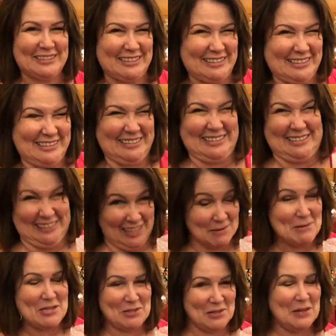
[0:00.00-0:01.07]
You're in
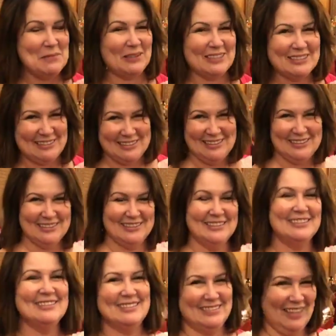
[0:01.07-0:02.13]
trouble. Good, you
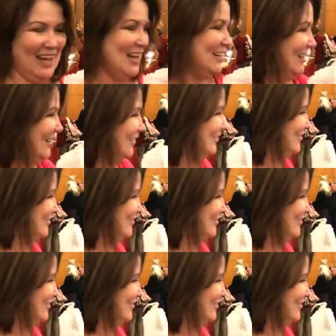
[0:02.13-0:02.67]
go, girl.